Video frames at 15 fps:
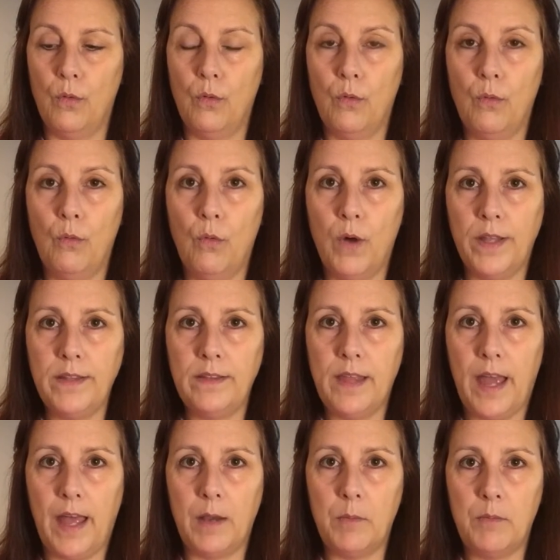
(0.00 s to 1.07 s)
what
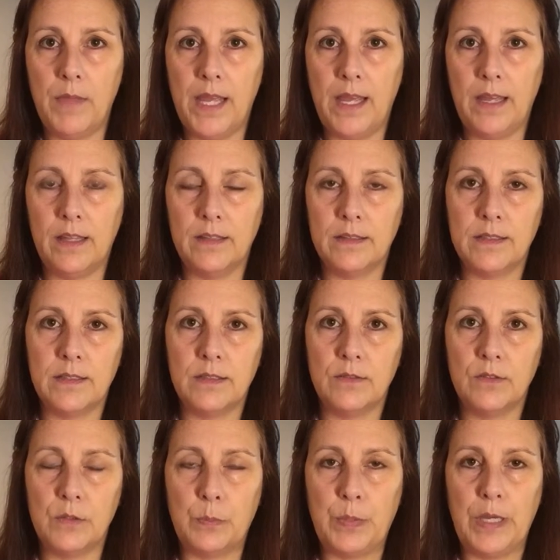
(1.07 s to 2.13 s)
that means
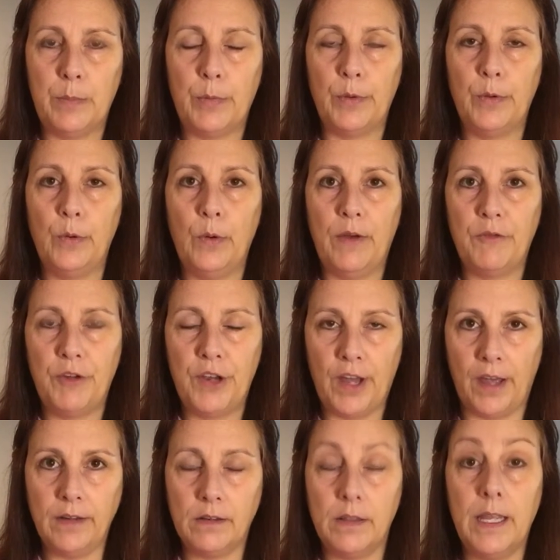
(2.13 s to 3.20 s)
to people who have
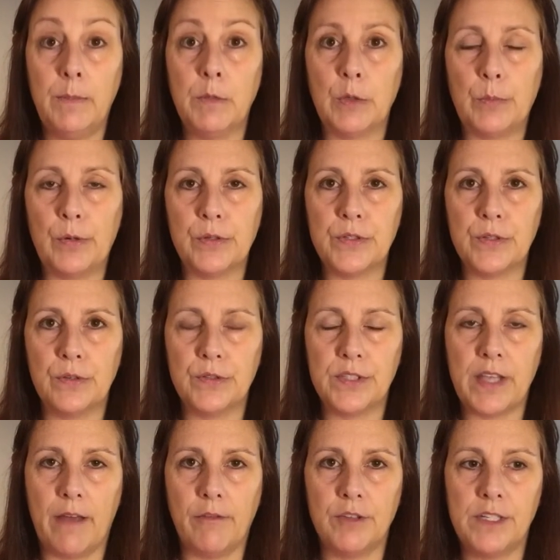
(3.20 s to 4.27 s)
not claimed their personal
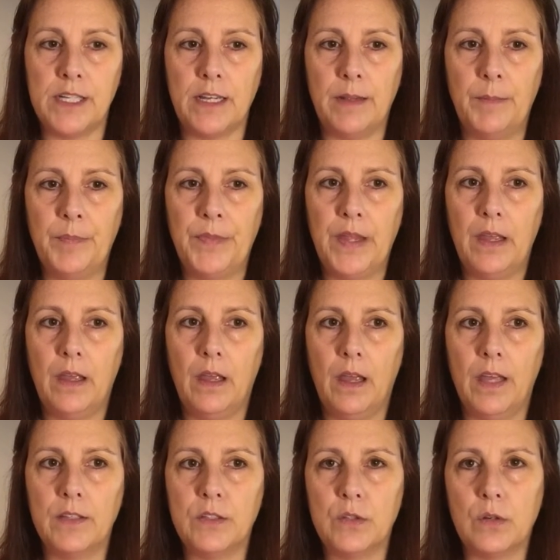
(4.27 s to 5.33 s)
sovereignty,
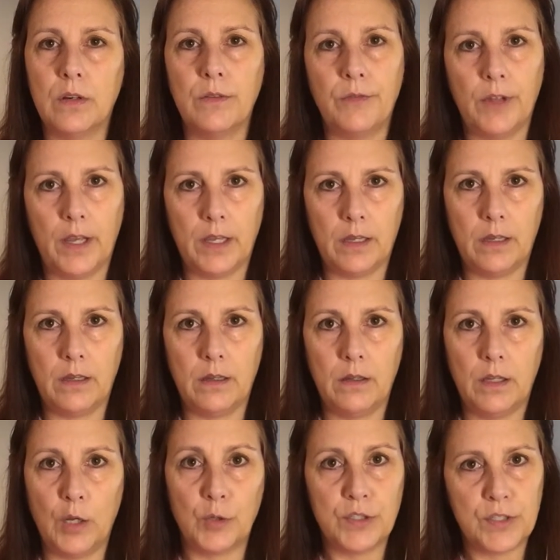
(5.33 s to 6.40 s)
it's sort of like
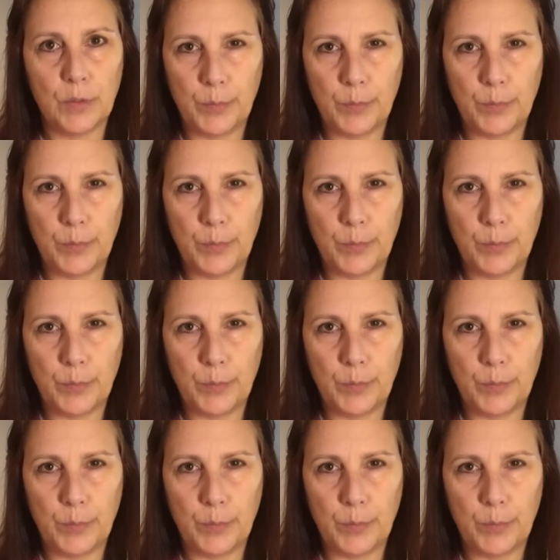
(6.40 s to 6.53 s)
you're still